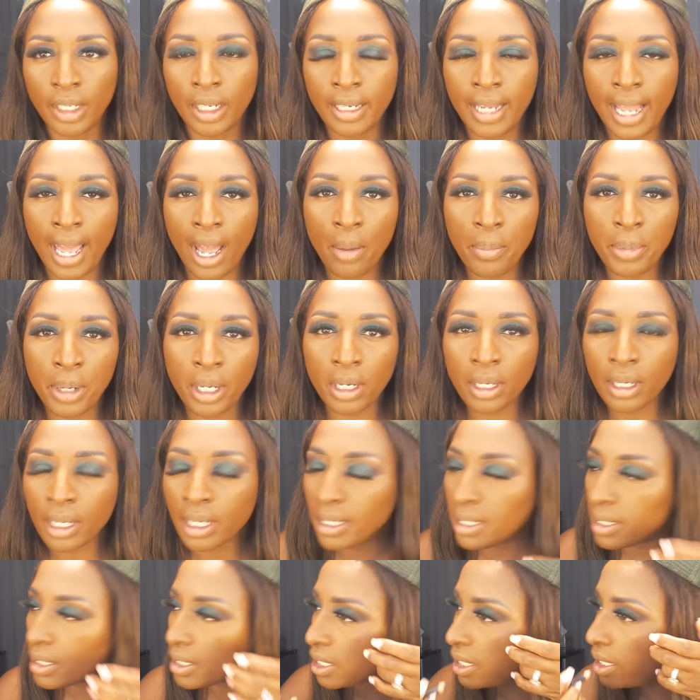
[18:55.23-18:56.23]
Now I'm going to
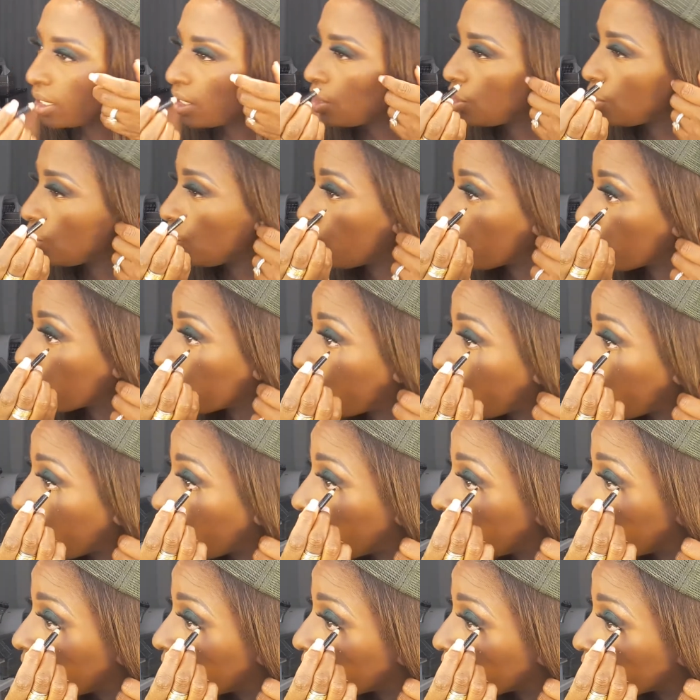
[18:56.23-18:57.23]
continue with
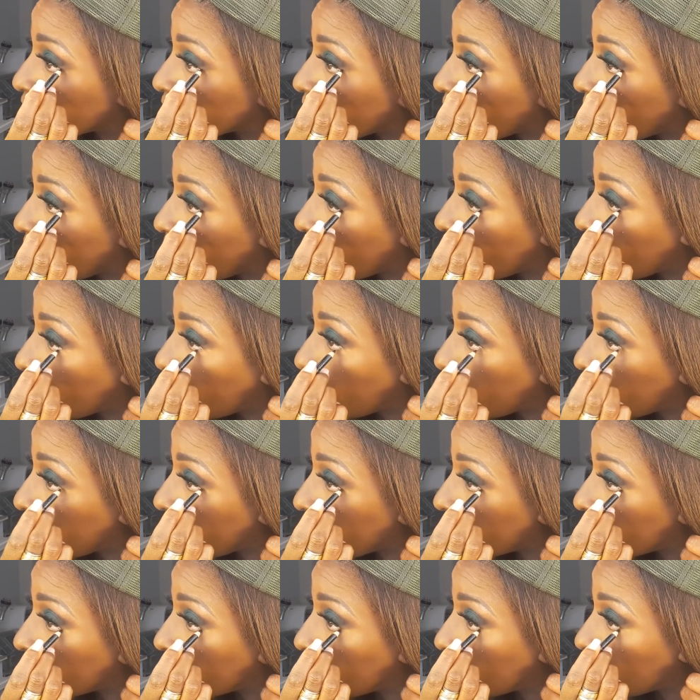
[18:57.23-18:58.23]
my under
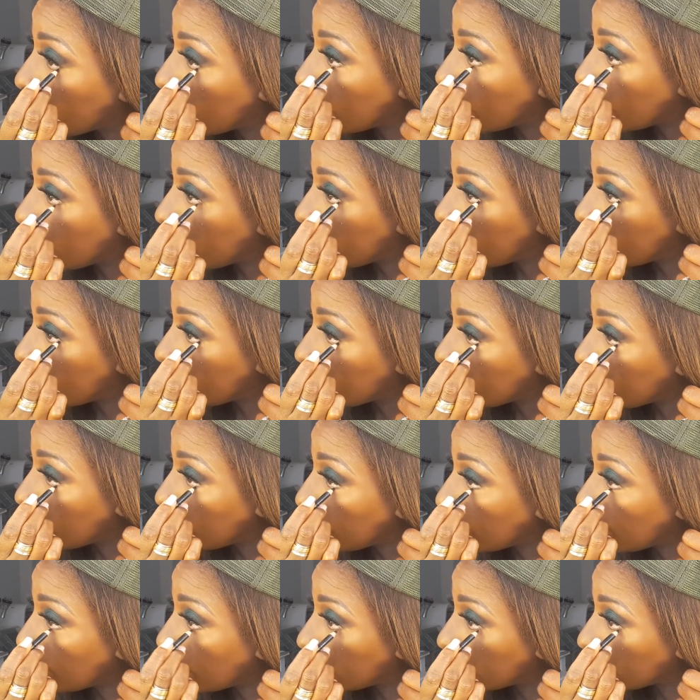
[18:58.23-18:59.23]
eye,
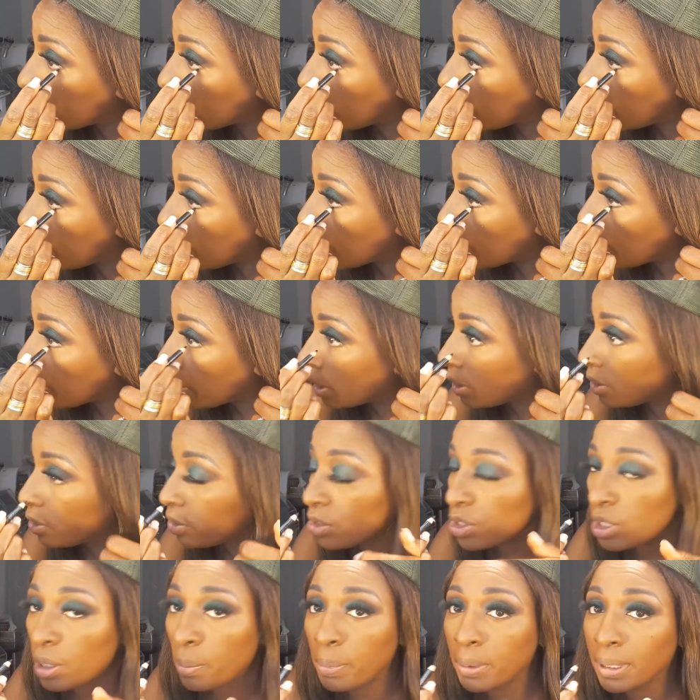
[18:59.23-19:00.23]
and I'm going to
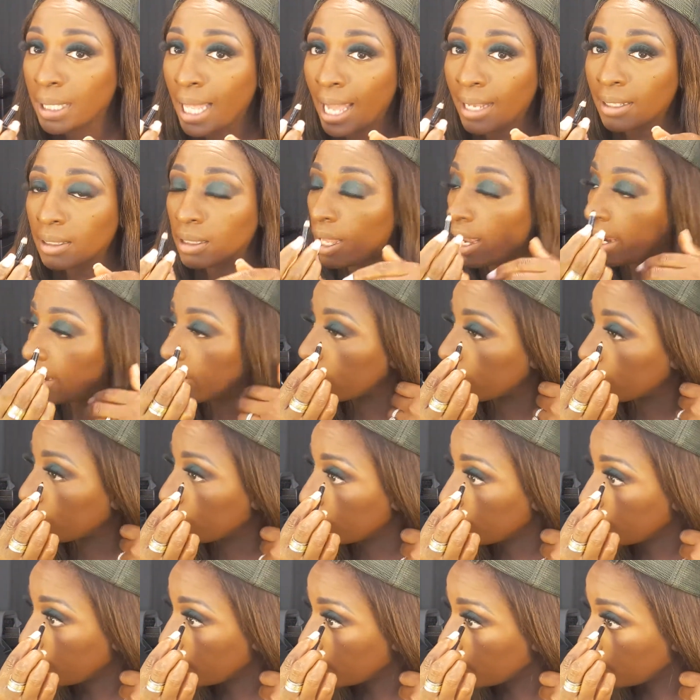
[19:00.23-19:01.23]
use a black
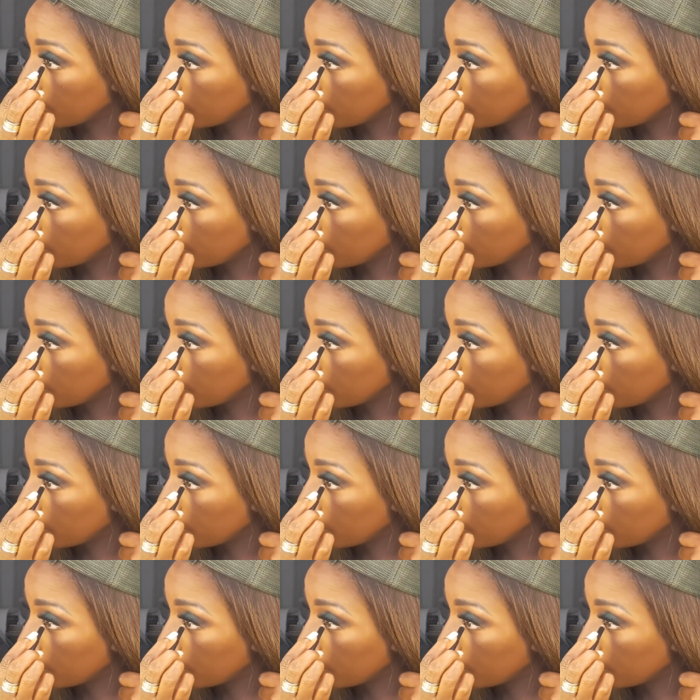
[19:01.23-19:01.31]
liner.